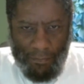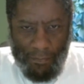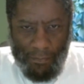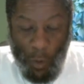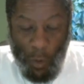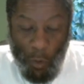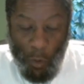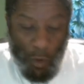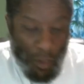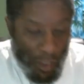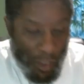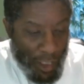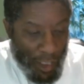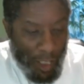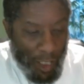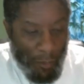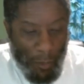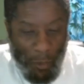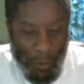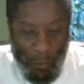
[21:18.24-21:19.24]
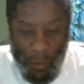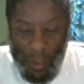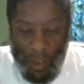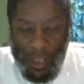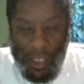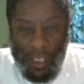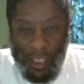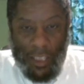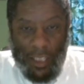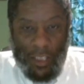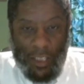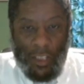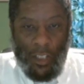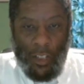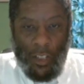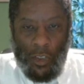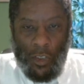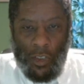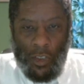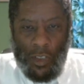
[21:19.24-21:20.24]
Or they'll come up with an
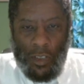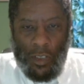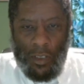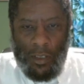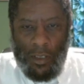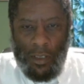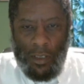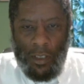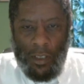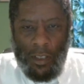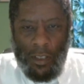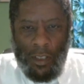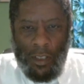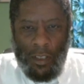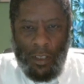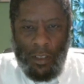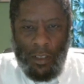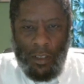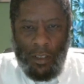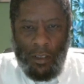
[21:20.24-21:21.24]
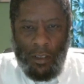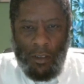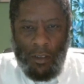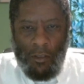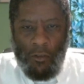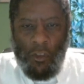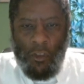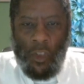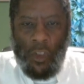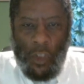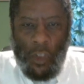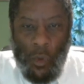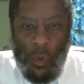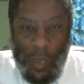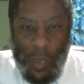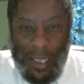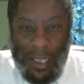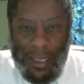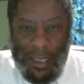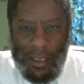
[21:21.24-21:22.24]
excuse for
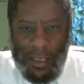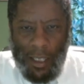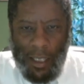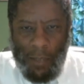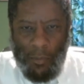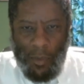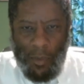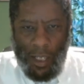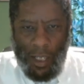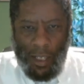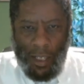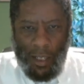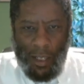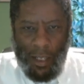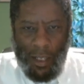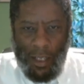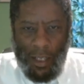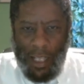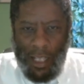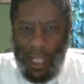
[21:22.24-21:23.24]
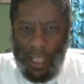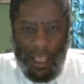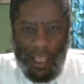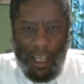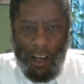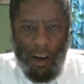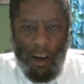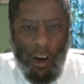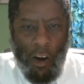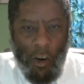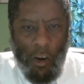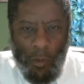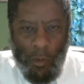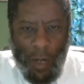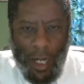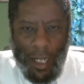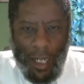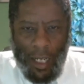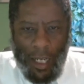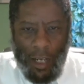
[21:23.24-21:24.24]
doing something that they
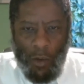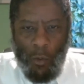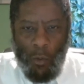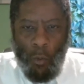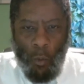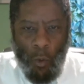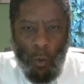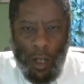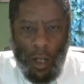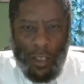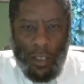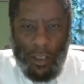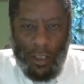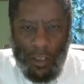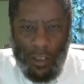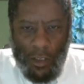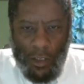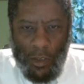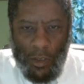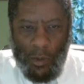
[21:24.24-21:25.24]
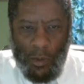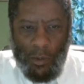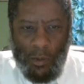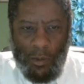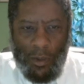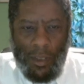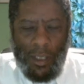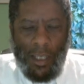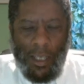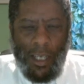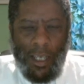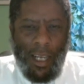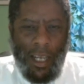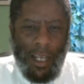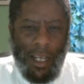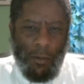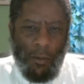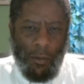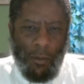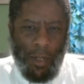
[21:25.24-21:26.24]
already want to do
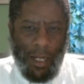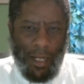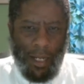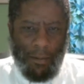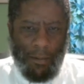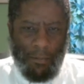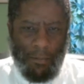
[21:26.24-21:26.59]
anyway.